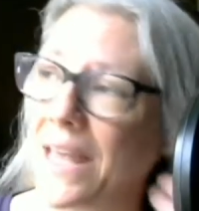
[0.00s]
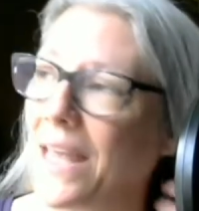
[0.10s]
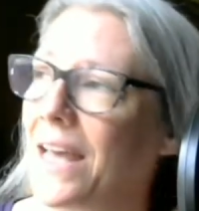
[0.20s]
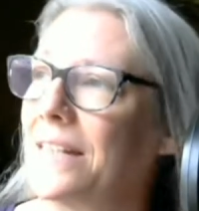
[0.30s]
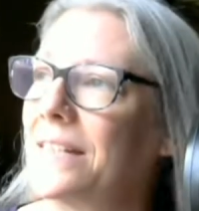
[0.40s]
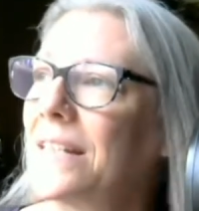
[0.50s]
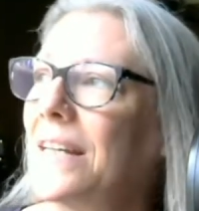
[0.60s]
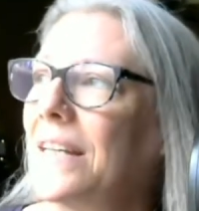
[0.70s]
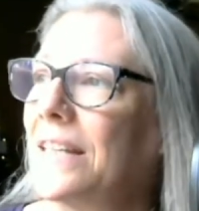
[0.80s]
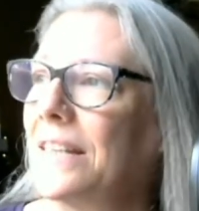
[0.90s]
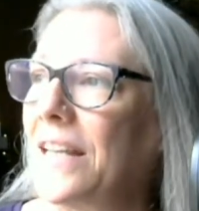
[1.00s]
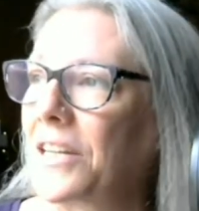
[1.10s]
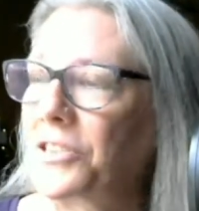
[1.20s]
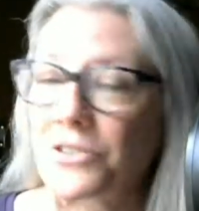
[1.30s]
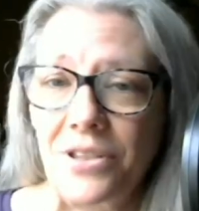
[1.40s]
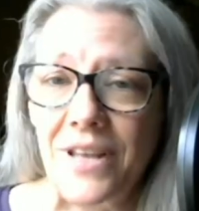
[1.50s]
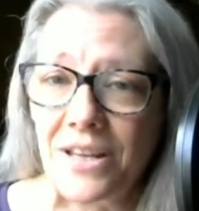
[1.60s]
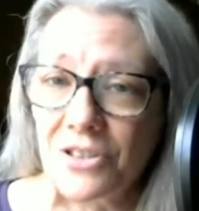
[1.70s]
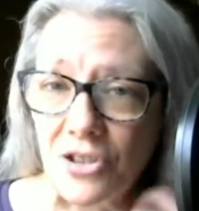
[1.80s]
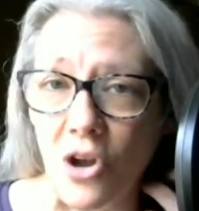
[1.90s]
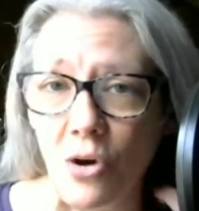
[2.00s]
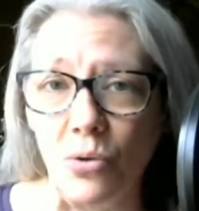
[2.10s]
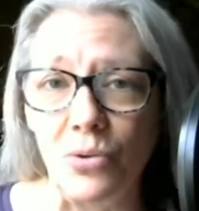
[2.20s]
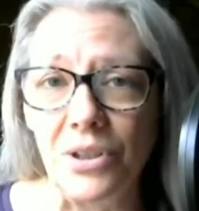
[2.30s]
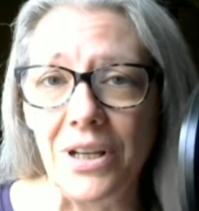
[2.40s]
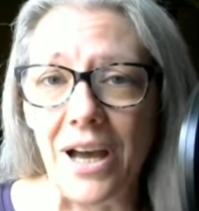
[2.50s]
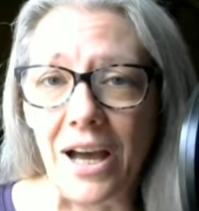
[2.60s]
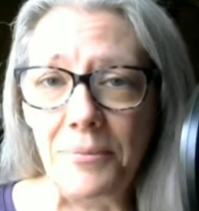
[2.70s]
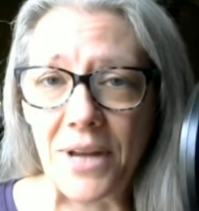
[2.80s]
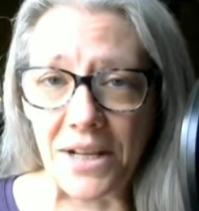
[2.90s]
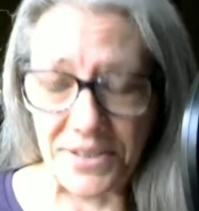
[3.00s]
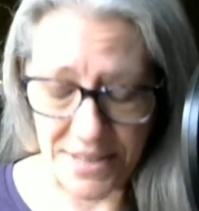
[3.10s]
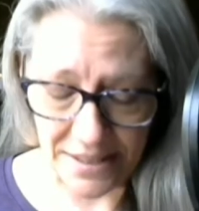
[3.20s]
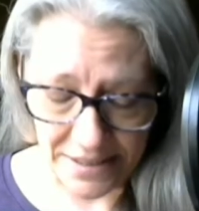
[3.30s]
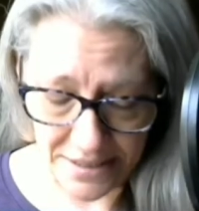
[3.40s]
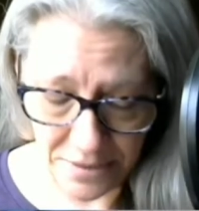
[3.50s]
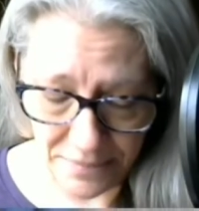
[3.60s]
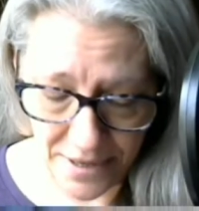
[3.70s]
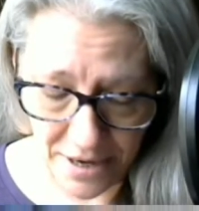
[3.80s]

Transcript: And the answer to that is no, I'm not selling them.